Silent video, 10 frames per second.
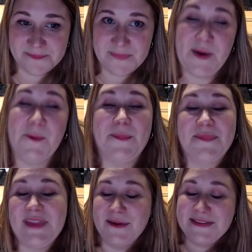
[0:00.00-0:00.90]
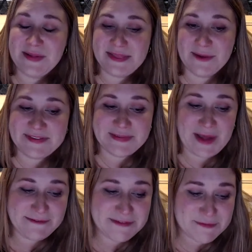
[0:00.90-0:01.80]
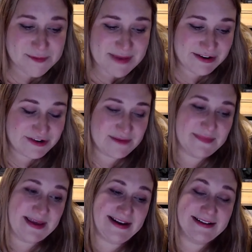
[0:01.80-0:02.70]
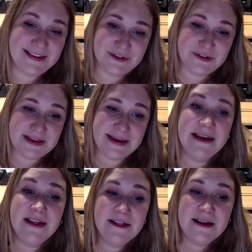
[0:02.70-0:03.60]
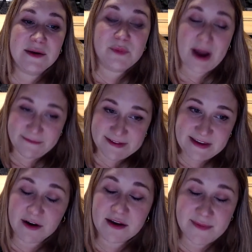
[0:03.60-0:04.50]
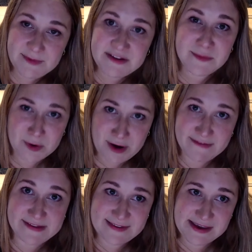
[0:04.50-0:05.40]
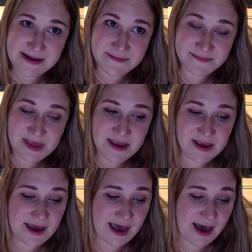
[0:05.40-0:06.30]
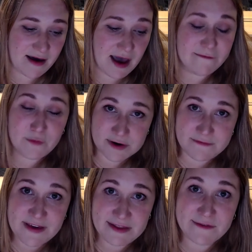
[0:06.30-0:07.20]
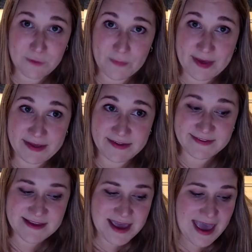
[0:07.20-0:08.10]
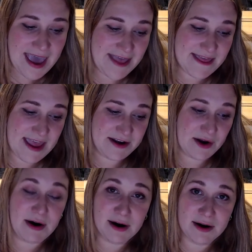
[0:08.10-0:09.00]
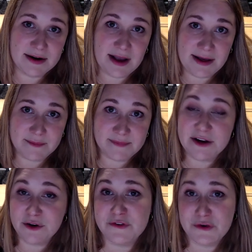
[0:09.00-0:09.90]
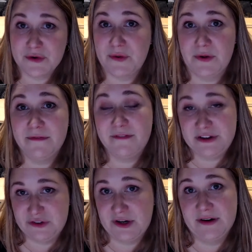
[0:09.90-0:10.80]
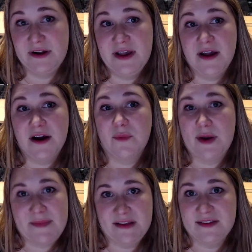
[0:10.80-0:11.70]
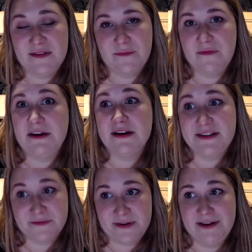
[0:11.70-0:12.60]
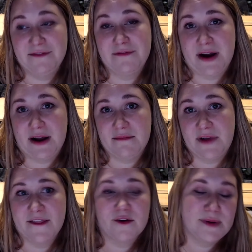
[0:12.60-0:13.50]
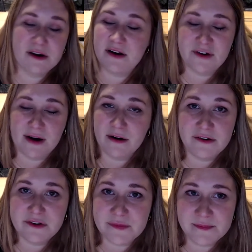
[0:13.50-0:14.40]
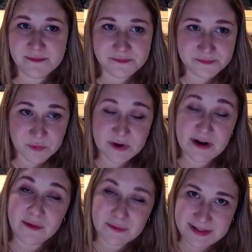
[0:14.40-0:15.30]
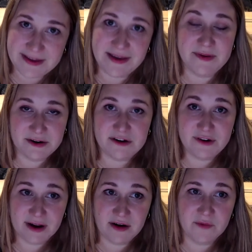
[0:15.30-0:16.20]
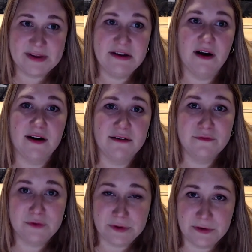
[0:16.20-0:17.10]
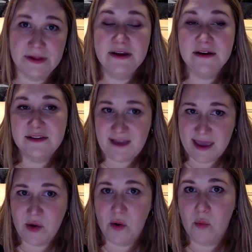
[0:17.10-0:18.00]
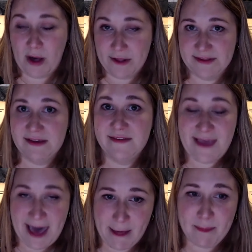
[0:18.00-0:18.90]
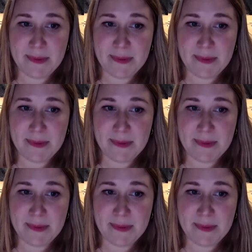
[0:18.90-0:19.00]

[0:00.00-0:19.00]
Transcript: So that was a lot of information, but essentially, privacy, our commitment to privacy, a 4-phase focus, and then our Inner Circle feature are what makes us very different from other period trackers. We're not really a period tracker. We are a full cycle wellness app.